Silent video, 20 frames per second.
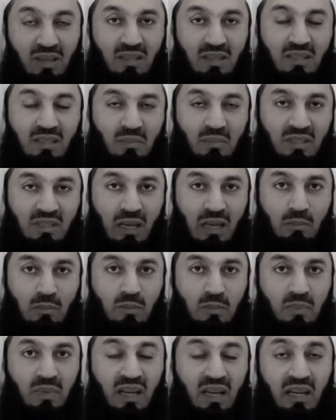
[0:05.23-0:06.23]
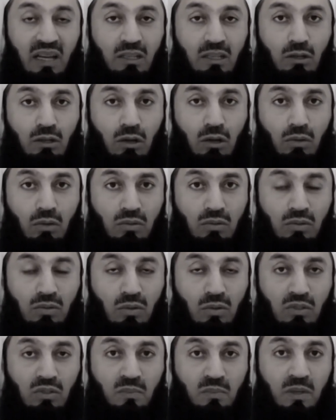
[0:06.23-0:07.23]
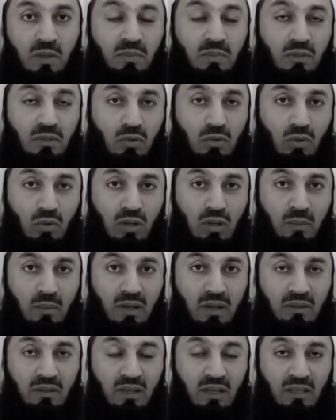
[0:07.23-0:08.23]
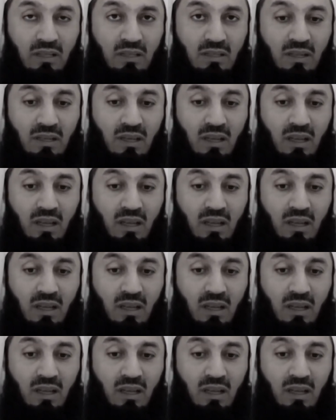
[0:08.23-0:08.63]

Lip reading: Sometimes behind closed doors, people talk about us.